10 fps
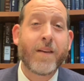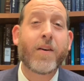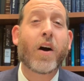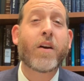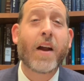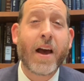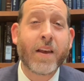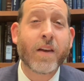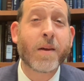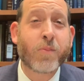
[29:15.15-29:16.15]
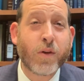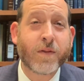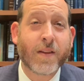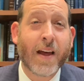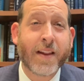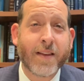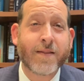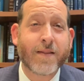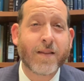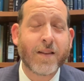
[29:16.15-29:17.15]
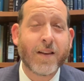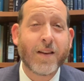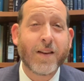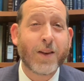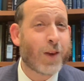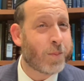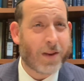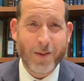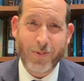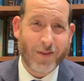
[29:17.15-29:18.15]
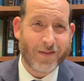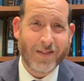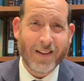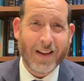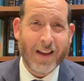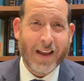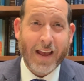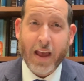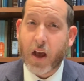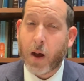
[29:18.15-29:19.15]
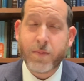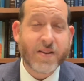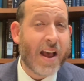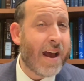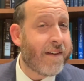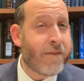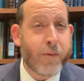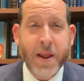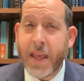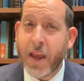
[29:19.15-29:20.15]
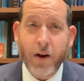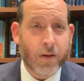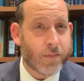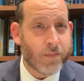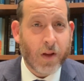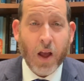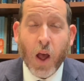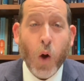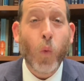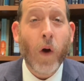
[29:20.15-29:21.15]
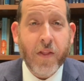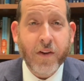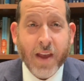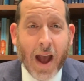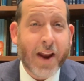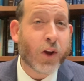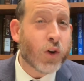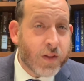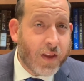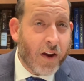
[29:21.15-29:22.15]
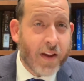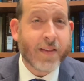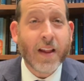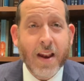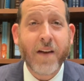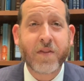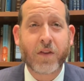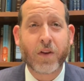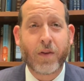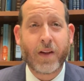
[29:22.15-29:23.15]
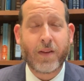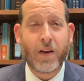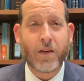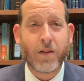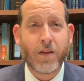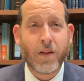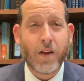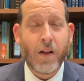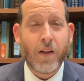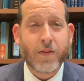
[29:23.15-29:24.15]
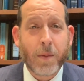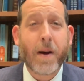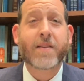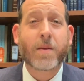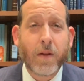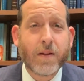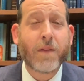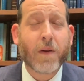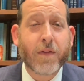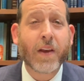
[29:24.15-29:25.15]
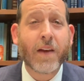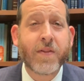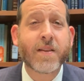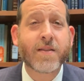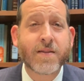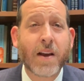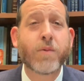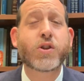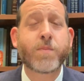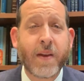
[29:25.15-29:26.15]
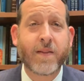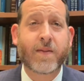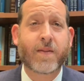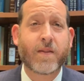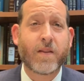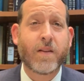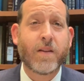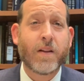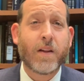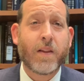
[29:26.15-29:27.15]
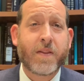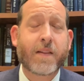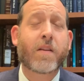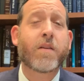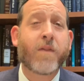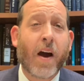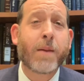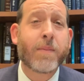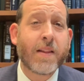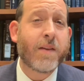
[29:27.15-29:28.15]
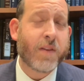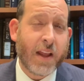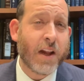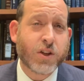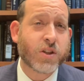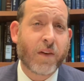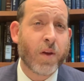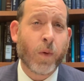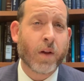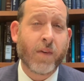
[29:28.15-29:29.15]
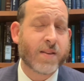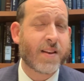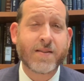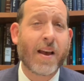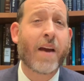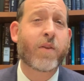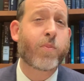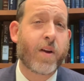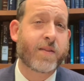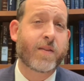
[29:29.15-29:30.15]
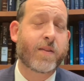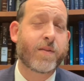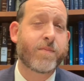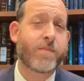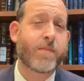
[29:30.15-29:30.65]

The haraya, the proof to that is Yom Kippur. It comes every year. Whether you had a good year, you didn't have such a great year, the possibility for forgiveness is there, which means that the divine belief in each and every one of us is ever present.